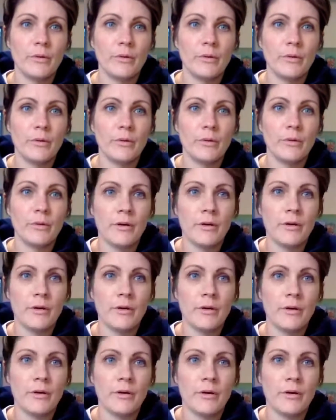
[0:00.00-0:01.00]
There's a big
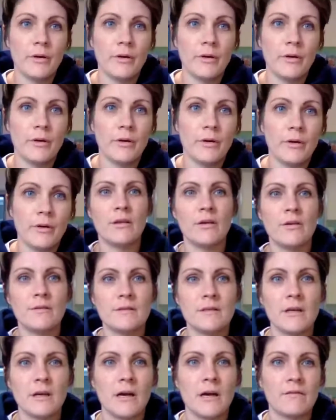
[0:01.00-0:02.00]
unknown there in those
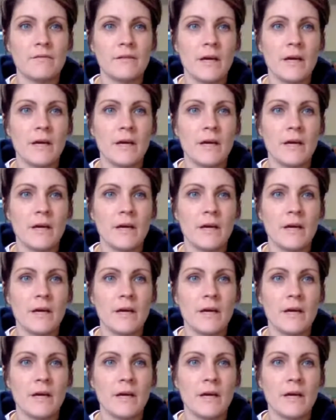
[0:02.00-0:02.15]
that have